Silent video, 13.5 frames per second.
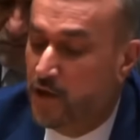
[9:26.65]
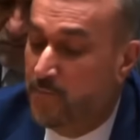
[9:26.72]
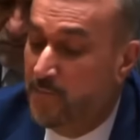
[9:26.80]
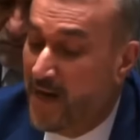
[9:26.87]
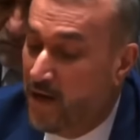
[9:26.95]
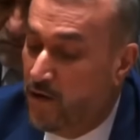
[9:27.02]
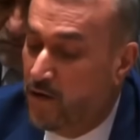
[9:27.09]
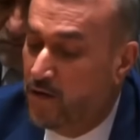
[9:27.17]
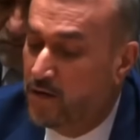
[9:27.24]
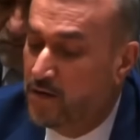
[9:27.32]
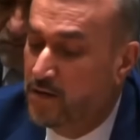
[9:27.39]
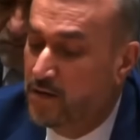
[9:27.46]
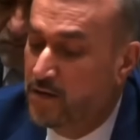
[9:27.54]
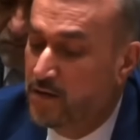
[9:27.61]
the
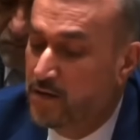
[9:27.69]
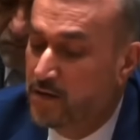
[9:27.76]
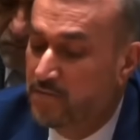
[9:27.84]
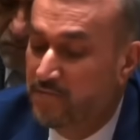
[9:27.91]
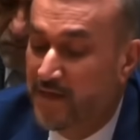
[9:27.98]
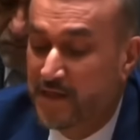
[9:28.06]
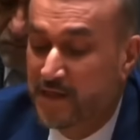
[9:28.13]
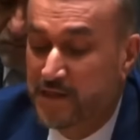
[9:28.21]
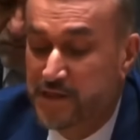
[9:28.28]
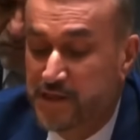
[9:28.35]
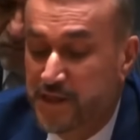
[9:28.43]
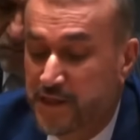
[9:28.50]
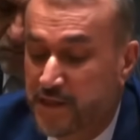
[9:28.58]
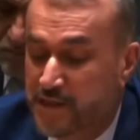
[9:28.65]
rogue and rebel
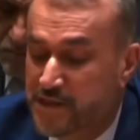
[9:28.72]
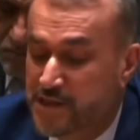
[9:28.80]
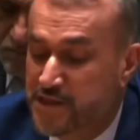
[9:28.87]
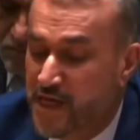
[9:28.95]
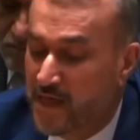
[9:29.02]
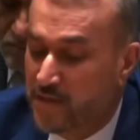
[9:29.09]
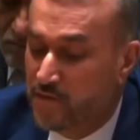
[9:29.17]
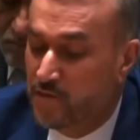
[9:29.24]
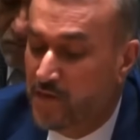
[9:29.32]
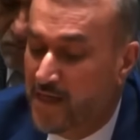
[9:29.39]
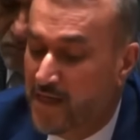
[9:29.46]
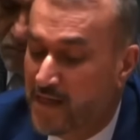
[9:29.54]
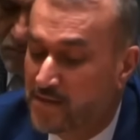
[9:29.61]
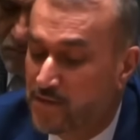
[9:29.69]
regime of Israel